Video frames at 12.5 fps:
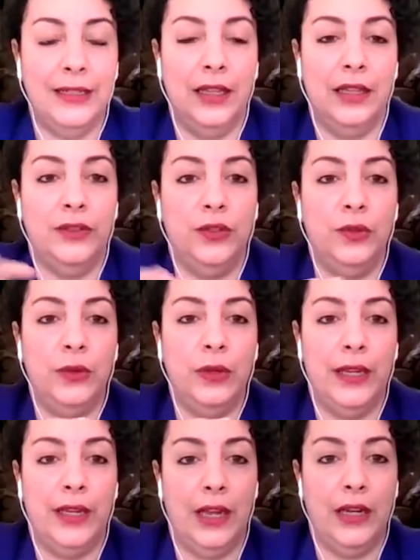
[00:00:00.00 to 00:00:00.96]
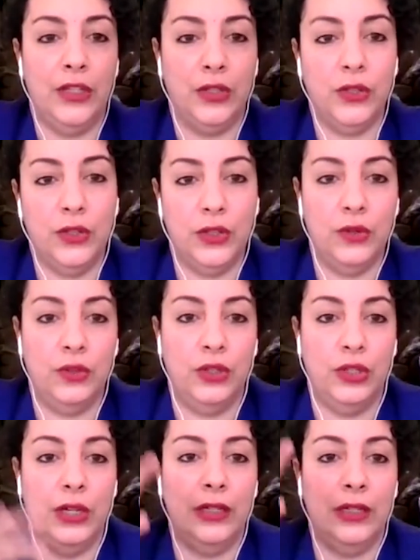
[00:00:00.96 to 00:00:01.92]
into like
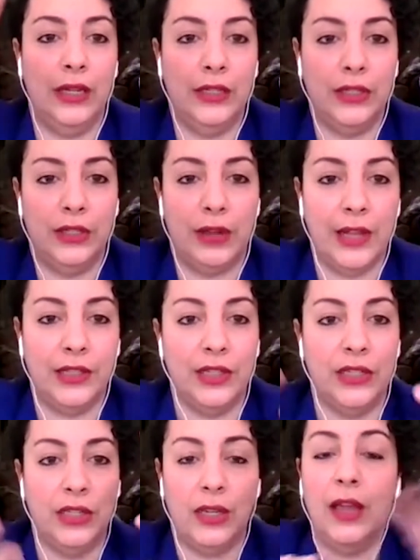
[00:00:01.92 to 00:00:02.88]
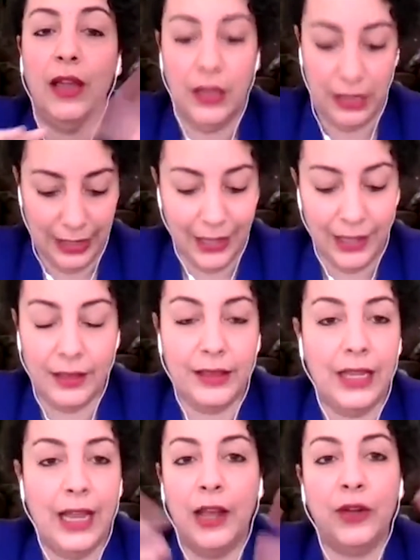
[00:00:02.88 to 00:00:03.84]
institutional and strategic.
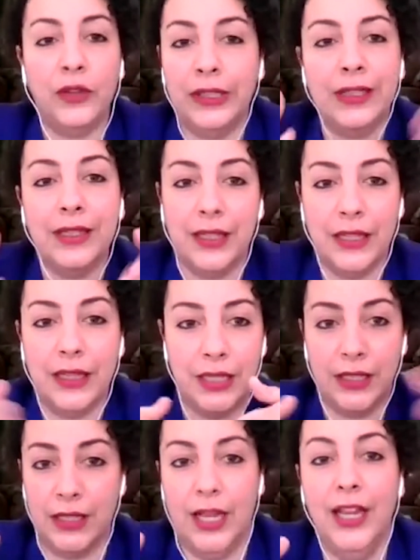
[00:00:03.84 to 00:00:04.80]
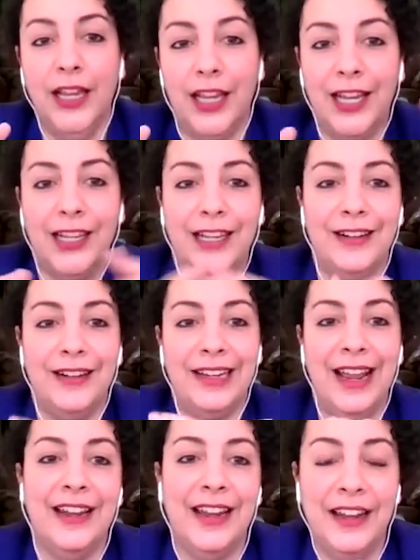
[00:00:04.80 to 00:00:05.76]
I couldn't see this
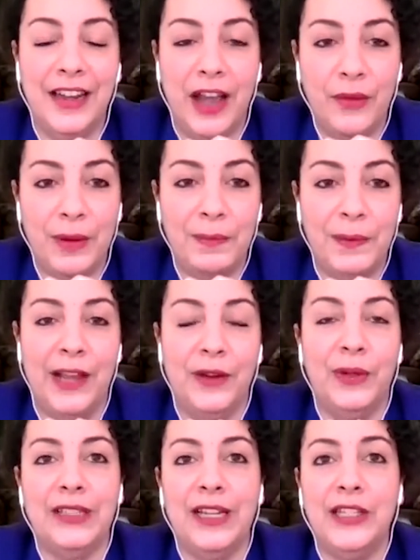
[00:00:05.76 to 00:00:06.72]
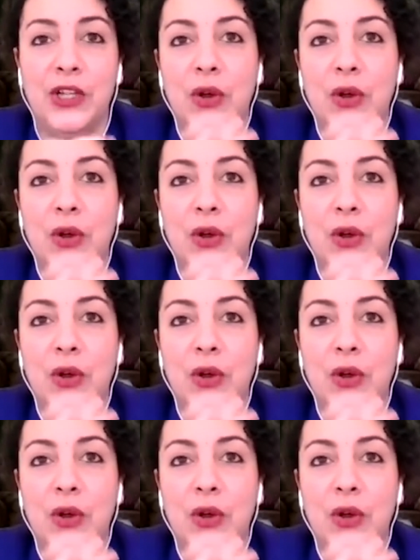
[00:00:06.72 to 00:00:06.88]
clearly in our plan. What I saw